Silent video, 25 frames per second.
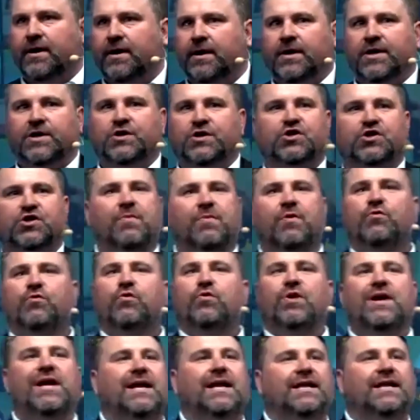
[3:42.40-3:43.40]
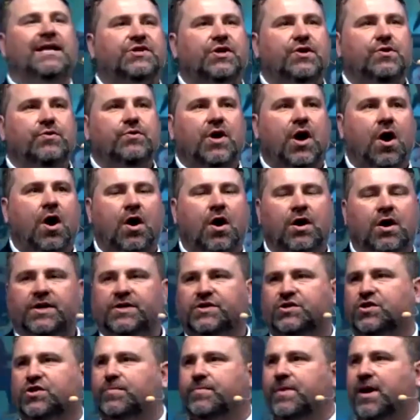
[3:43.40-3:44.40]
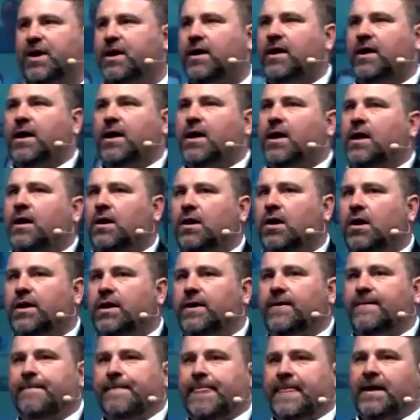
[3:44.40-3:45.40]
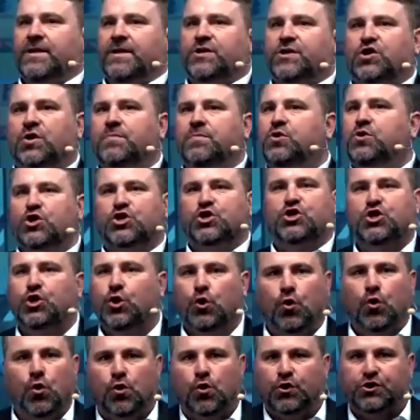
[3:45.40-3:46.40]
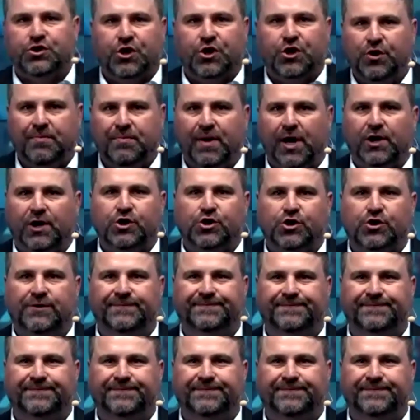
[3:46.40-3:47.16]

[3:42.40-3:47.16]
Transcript: some are really too kind, some are like, some just talk too much.